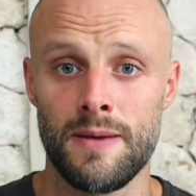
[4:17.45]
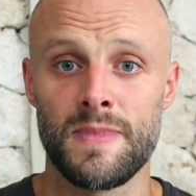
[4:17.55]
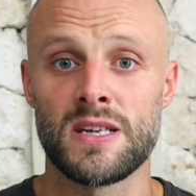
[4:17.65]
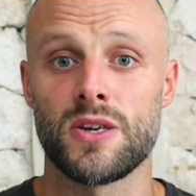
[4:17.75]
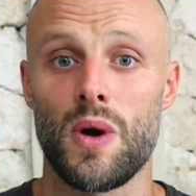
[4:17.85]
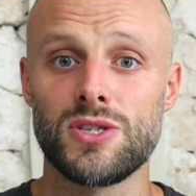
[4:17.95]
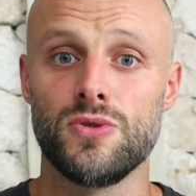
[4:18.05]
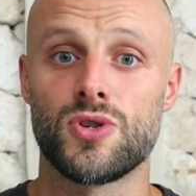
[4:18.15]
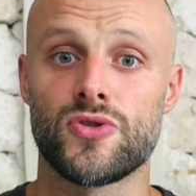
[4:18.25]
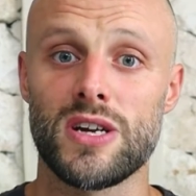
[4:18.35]
So as you
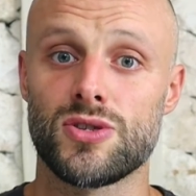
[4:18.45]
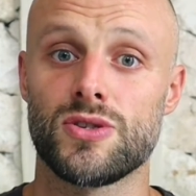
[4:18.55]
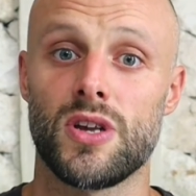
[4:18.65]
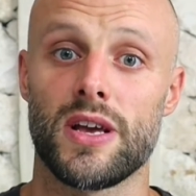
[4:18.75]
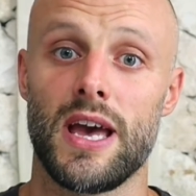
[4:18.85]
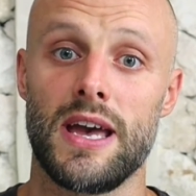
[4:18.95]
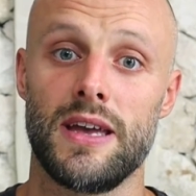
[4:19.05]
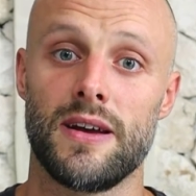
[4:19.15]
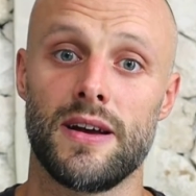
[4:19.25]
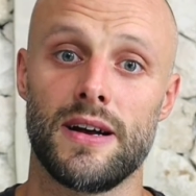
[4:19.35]
stretch, just like
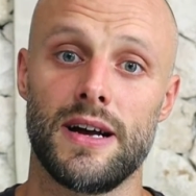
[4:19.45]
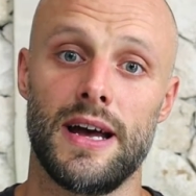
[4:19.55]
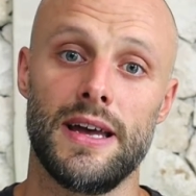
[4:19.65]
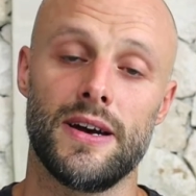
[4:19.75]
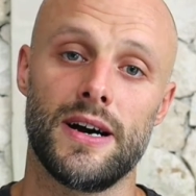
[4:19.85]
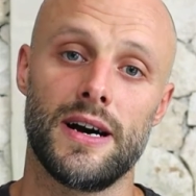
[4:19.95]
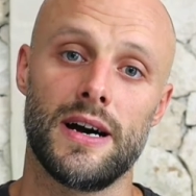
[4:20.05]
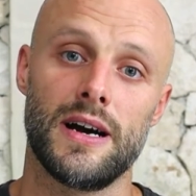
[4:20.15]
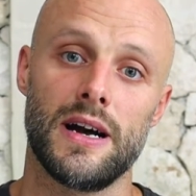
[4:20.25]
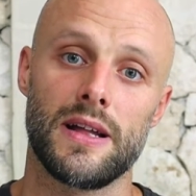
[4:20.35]
an
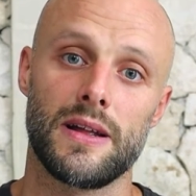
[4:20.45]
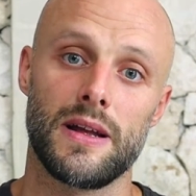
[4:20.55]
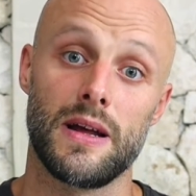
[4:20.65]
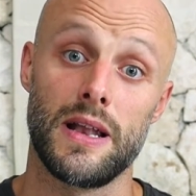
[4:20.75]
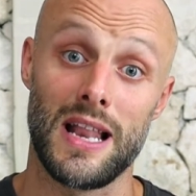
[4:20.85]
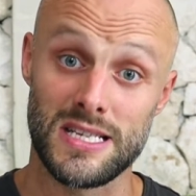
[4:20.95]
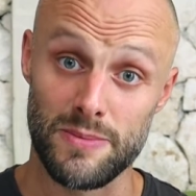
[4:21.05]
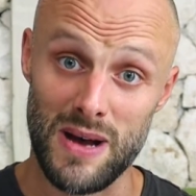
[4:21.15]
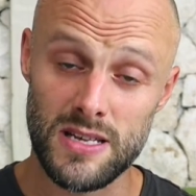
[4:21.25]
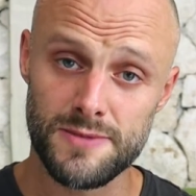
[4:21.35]
elastic
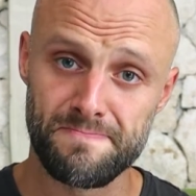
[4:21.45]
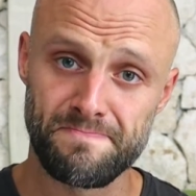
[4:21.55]
band,